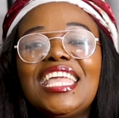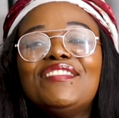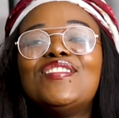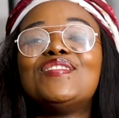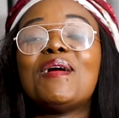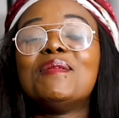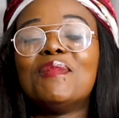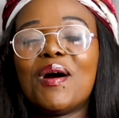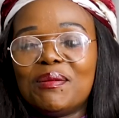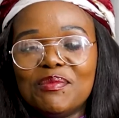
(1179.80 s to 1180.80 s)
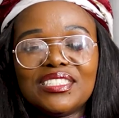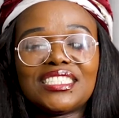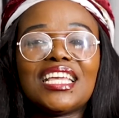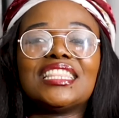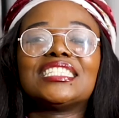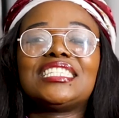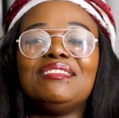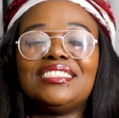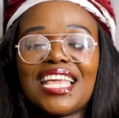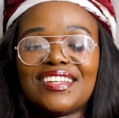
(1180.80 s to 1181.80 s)
even with my mom, when she had the
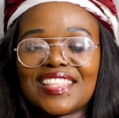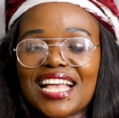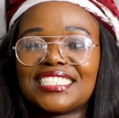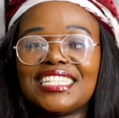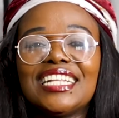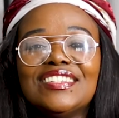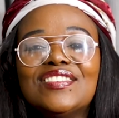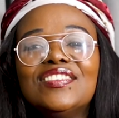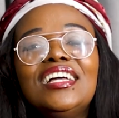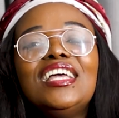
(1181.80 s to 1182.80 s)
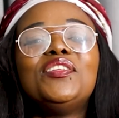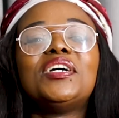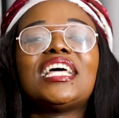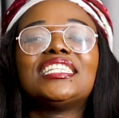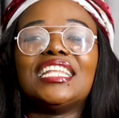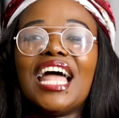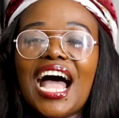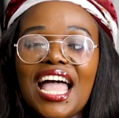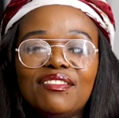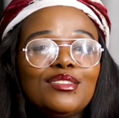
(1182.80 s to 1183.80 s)
same chat with that, she's like, no, your dad is
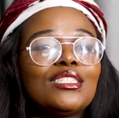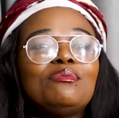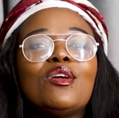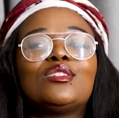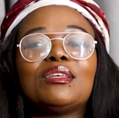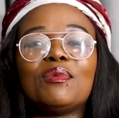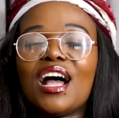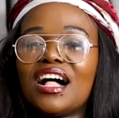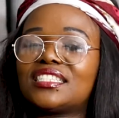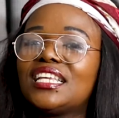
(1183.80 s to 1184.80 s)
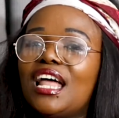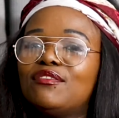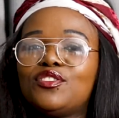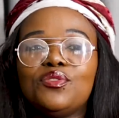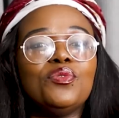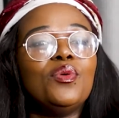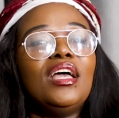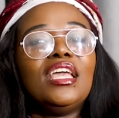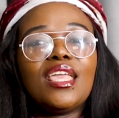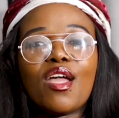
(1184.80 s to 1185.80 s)
alive. He's just married to someone else. He loves you.
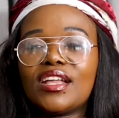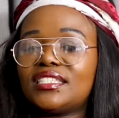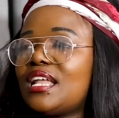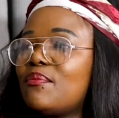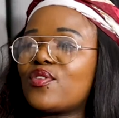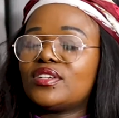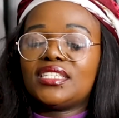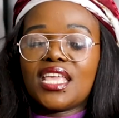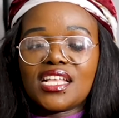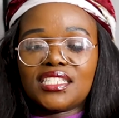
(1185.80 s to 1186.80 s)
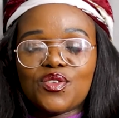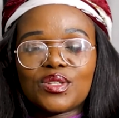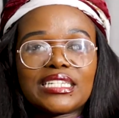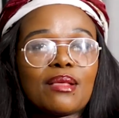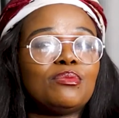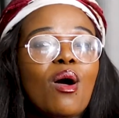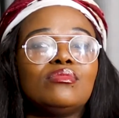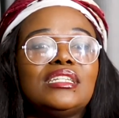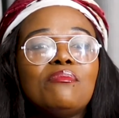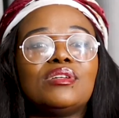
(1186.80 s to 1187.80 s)
Here are his numbers. Here's your
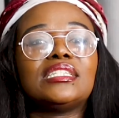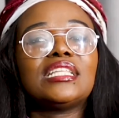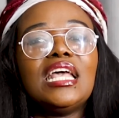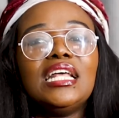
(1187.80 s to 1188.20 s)
stepmom's numbers.